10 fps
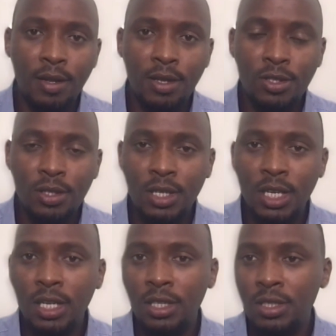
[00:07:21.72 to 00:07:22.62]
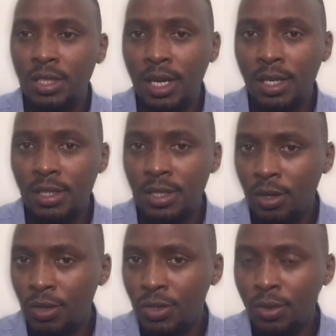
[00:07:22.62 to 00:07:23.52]
these clinics and
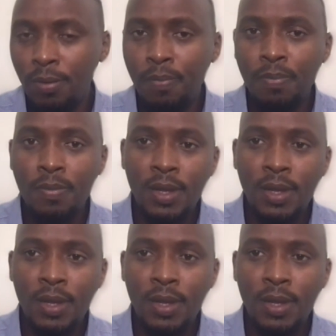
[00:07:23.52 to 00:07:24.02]
also